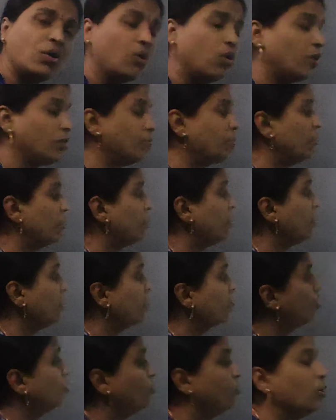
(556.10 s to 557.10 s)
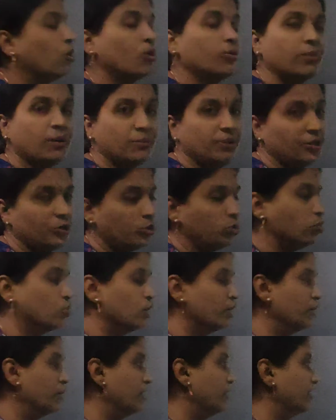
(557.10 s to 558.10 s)
or maybe two
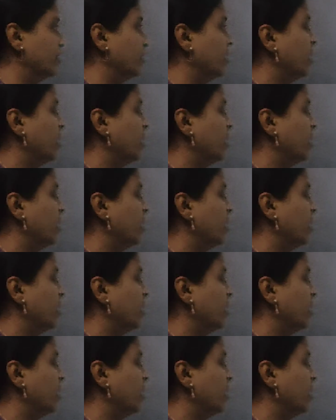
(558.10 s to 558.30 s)
or more.